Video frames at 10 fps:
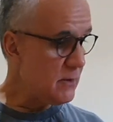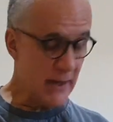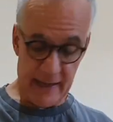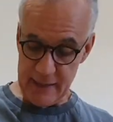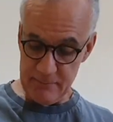
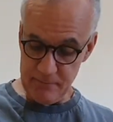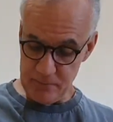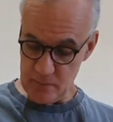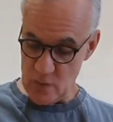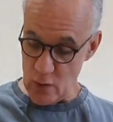note.
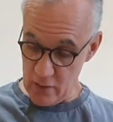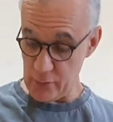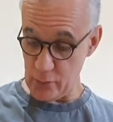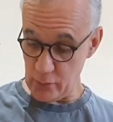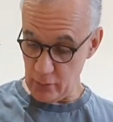
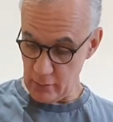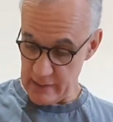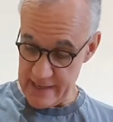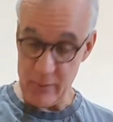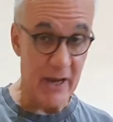Overall,
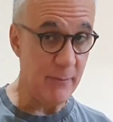am I